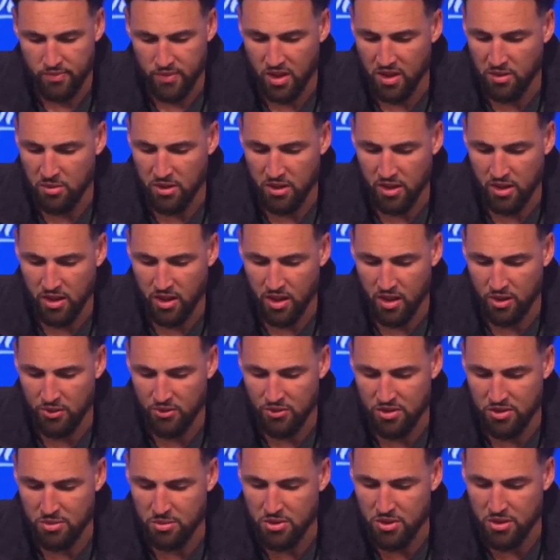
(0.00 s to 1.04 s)
They've been together
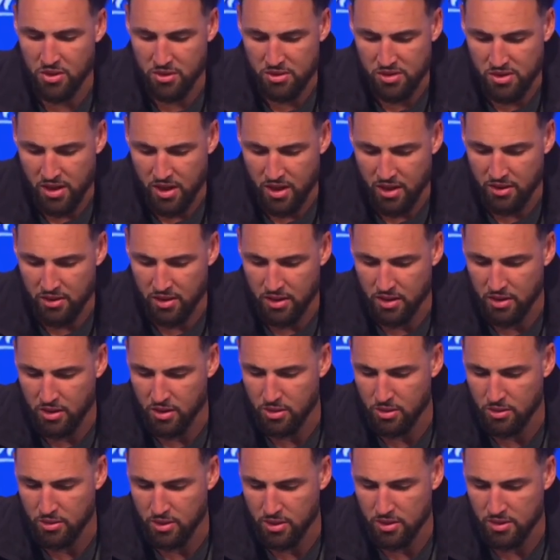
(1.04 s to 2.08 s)
for some years now. They
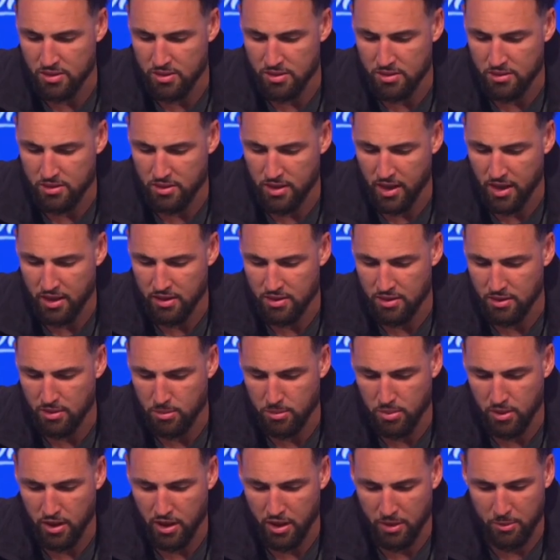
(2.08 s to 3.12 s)
know what it's like to
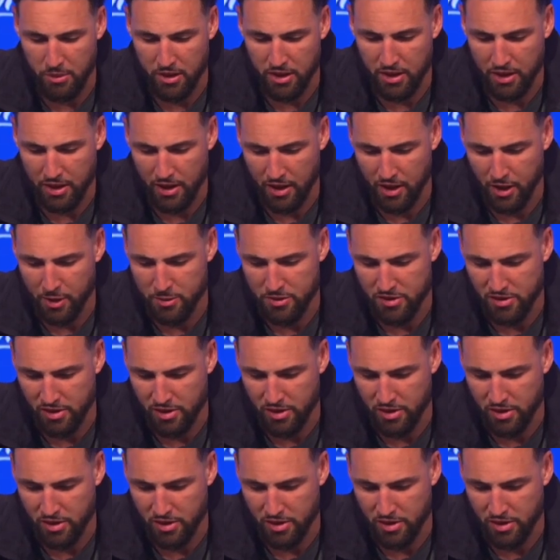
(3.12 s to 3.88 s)
play in big games.